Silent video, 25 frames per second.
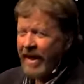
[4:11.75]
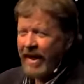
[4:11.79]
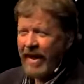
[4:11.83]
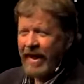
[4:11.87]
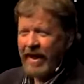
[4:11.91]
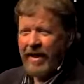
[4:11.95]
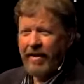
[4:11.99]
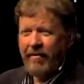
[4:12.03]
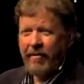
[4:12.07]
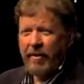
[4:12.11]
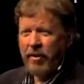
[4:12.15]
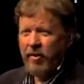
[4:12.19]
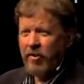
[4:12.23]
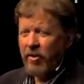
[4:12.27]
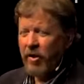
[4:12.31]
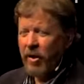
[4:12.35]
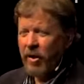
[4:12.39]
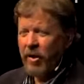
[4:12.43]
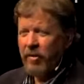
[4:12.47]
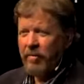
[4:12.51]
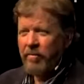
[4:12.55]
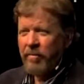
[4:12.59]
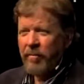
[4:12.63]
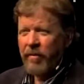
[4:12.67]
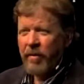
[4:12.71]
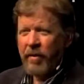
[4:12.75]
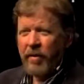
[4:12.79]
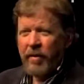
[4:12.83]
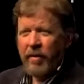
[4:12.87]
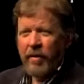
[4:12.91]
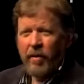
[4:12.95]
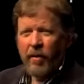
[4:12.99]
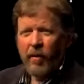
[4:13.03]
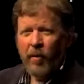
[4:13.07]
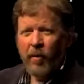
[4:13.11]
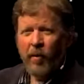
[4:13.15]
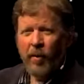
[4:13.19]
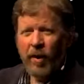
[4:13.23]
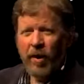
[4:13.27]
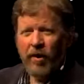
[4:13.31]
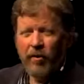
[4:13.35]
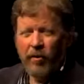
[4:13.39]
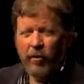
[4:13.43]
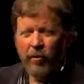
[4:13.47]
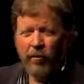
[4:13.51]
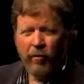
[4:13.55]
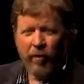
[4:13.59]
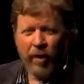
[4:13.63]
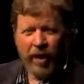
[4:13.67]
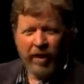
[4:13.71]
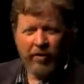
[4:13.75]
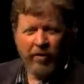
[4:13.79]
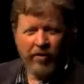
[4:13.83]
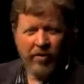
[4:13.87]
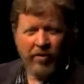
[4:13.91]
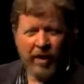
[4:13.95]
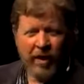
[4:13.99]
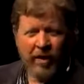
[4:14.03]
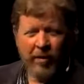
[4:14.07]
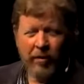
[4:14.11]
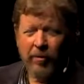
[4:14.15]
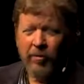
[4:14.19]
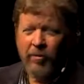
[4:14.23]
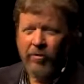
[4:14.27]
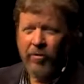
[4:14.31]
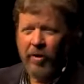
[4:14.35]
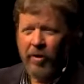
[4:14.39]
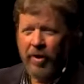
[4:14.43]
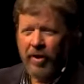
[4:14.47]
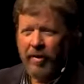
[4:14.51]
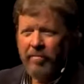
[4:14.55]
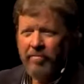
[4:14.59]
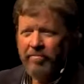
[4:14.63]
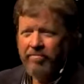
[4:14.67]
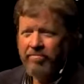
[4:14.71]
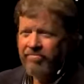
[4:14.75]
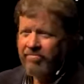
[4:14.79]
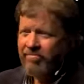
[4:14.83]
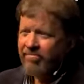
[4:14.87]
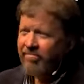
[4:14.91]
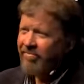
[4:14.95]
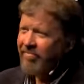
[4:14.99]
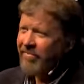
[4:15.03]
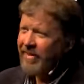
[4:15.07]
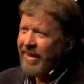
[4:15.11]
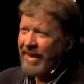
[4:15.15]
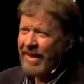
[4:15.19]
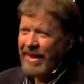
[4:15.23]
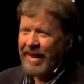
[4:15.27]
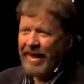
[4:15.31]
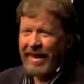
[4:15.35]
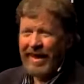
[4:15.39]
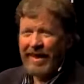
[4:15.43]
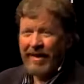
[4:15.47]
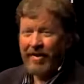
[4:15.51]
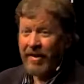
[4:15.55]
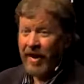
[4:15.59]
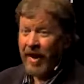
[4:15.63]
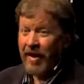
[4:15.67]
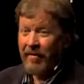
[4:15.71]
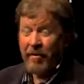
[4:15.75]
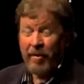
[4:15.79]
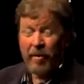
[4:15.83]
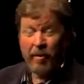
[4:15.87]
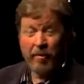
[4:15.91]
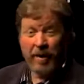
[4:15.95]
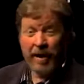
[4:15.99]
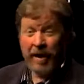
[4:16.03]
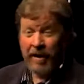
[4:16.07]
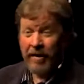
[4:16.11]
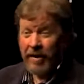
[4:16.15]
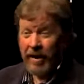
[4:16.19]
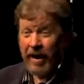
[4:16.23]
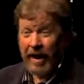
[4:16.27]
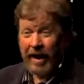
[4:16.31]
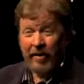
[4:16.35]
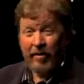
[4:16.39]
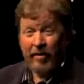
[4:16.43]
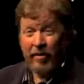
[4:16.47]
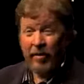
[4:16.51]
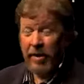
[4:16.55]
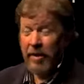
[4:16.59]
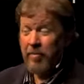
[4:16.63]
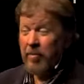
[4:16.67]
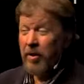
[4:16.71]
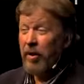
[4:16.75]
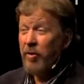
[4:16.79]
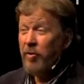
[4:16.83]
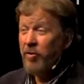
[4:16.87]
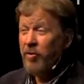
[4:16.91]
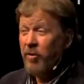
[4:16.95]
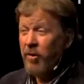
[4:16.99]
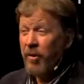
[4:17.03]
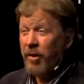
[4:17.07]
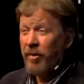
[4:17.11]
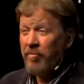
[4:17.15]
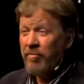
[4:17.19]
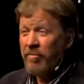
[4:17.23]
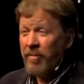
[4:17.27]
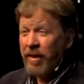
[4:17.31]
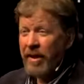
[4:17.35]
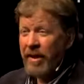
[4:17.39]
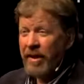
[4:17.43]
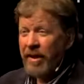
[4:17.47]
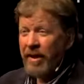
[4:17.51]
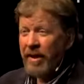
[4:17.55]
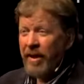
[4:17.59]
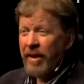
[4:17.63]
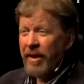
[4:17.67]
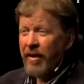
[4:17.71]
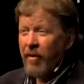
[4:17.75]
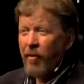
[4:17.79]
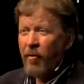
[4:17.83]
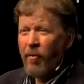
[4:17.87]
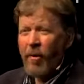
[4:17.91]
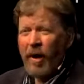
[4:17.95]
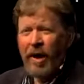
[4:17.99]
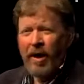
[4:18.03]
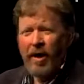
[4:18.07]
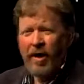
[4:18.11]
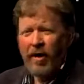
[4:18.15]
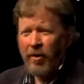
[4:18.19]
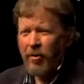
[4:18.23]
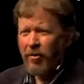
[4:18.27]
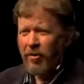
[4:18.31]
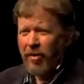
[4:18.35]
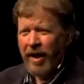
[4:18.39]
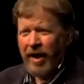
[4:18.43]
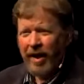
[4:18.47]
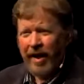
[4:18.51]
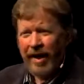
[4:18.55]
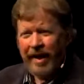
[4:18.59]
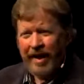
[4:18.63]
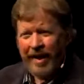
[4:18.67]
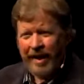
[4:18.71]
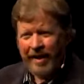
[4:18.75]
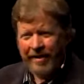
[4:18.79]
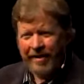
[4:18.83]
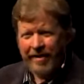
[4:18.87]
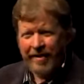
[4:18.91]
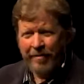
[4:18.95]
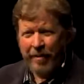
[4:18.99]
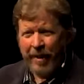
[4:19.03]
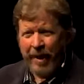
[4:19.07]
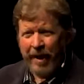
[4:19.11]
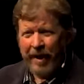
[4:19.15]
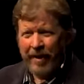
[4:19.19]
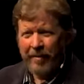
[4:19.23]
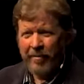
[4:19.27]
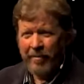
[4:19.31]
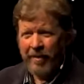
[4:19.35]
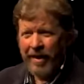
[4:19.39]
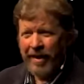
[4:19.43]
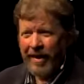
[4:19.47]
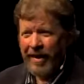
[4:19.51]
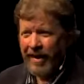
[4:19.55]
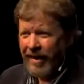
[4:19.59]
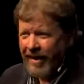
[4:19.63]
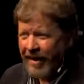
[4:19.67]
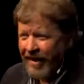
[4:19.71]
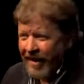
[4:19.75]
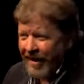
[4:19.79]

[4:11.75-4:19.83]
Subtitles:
he never saw him. Well, what did your friends say who saw him? I don't know anybody who saw him. Why are you telling us about him then?